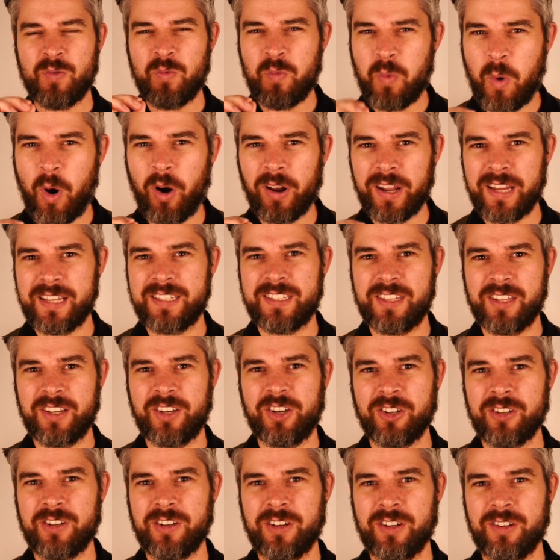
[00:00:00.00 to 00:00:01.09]
What is the
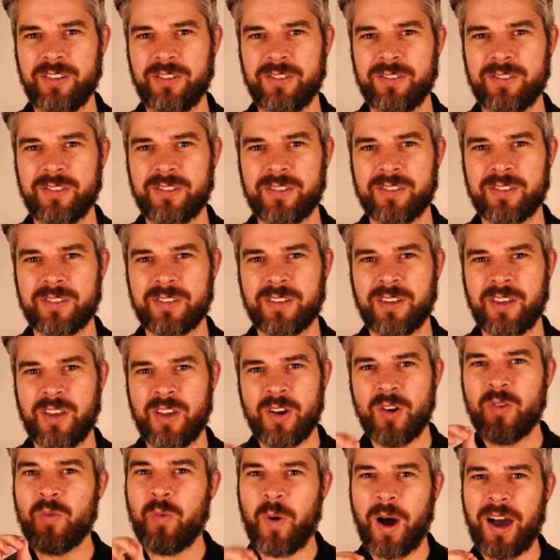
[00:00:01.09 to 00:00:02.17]
good news?
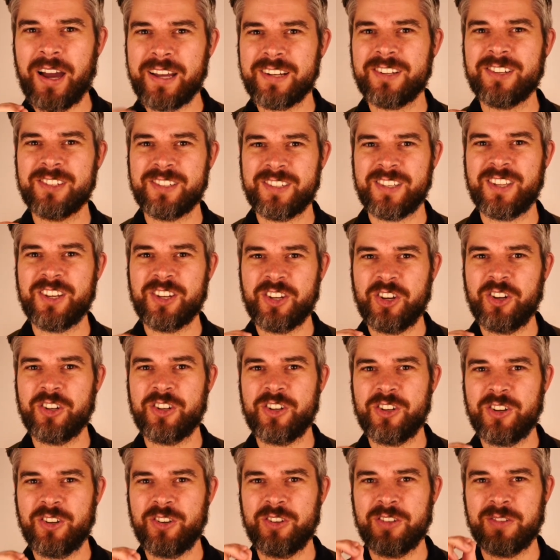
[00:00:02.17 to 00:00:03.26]
Why does the
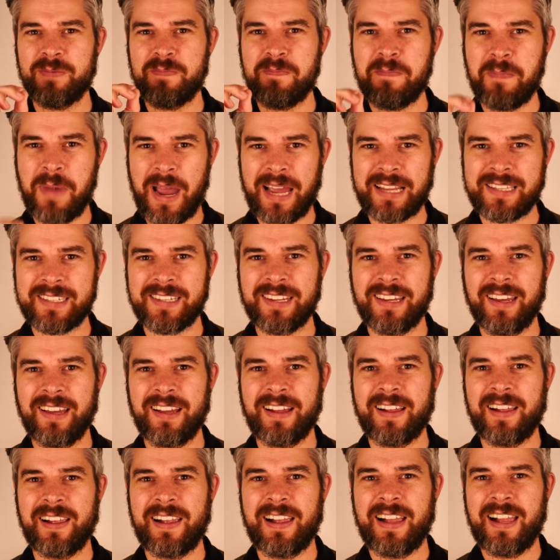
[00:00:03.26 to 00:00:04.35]
good news matter?
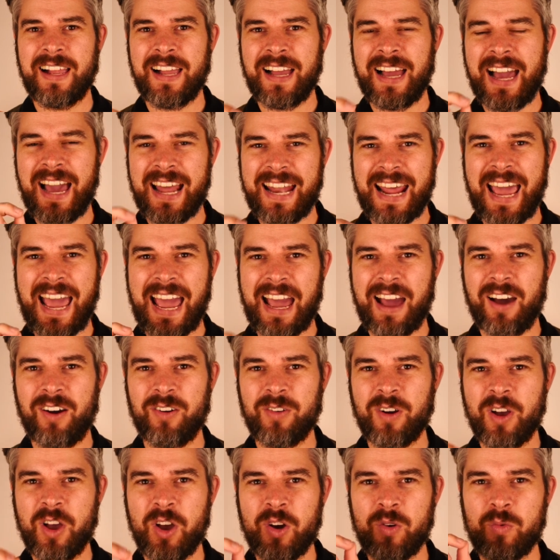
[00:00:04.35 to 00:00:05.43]
And how
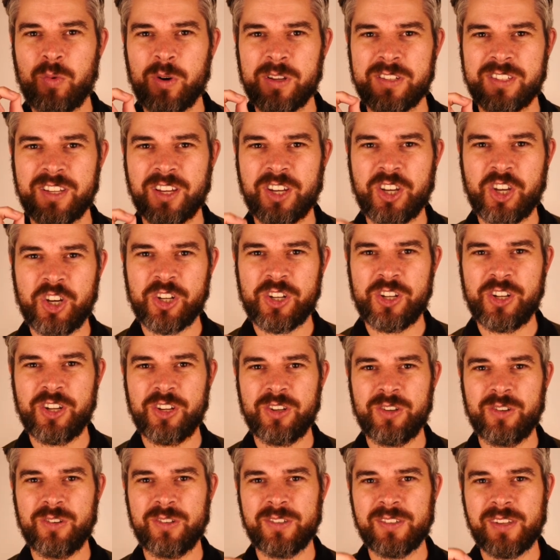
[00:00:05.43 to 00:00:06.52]
was the good
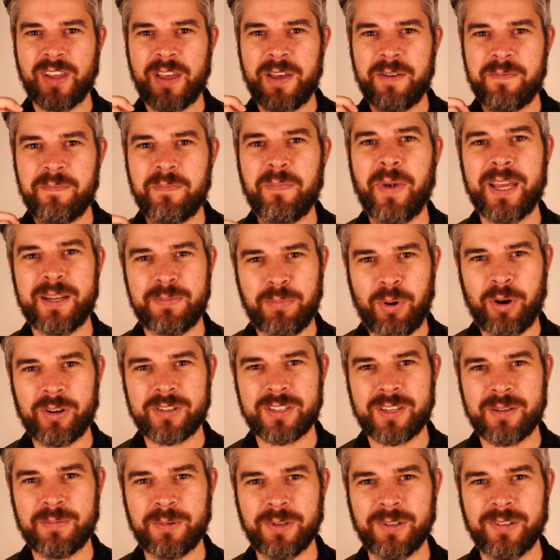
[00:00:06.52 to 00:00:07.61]
news made
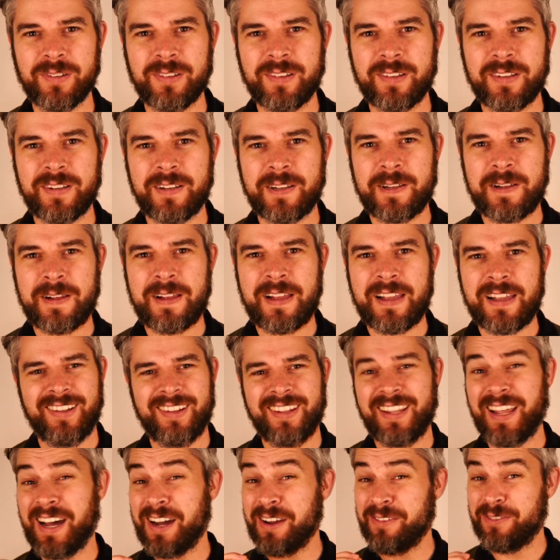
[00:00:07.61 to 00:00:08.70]
possible?
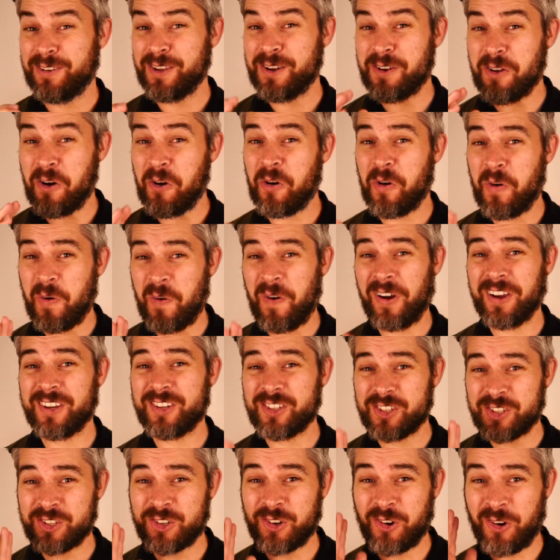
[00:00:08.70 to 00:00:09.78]
Now, if you're not quite
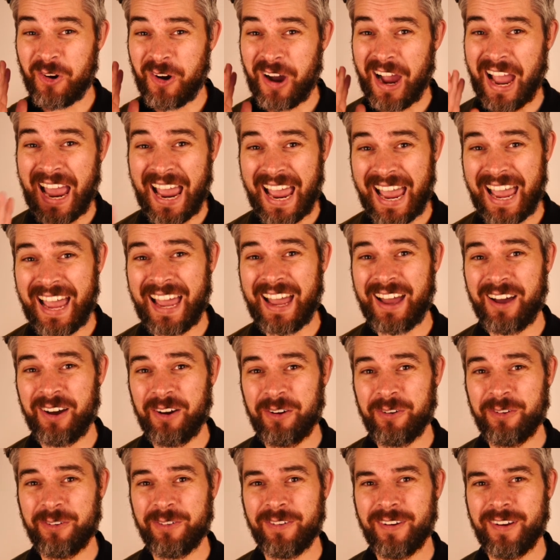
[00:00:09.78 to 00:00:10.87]
sure
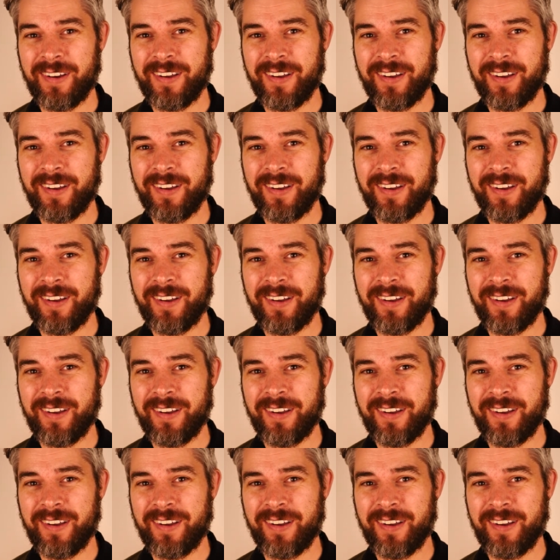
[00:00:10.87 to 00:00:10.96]
how,